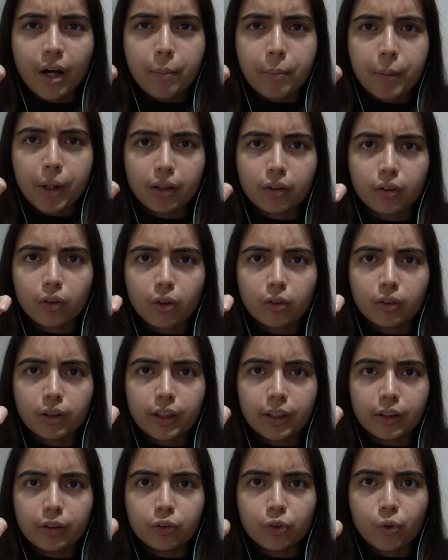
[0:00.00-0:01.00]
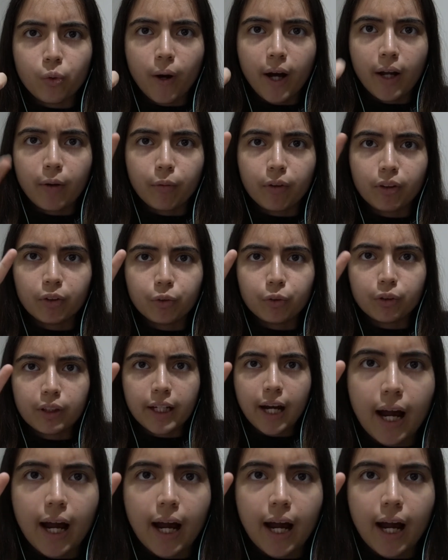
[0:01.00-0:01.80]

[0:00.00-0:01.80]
Apa tu? 3, 2, 1. 1, 2, 3.